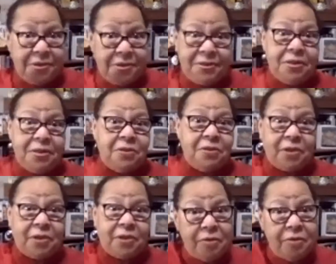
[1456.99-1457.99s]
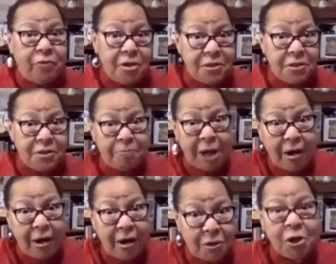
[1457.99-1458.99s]
said slavery is
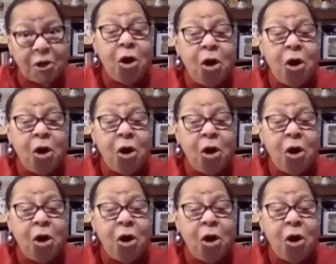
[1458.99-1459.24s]
America's